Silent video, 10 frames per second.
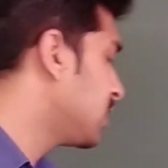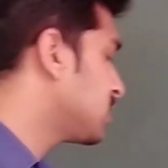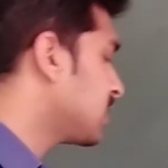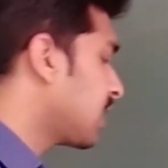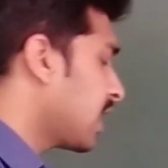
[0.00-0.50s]
It
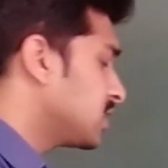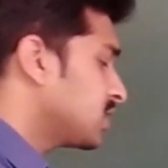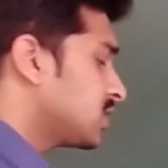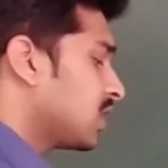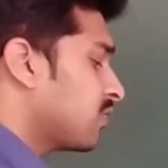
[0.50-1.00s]
is a
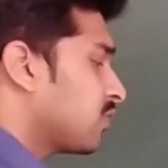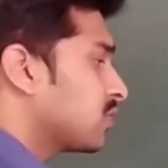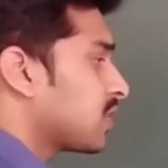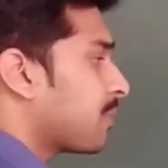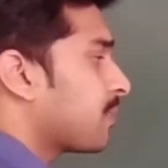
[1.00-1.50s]
tangential
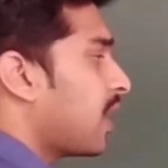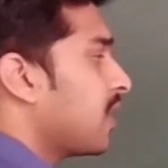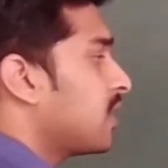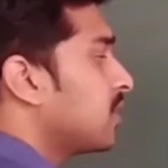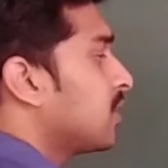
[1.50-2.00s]
force
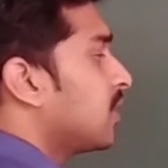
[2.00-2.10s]
applied,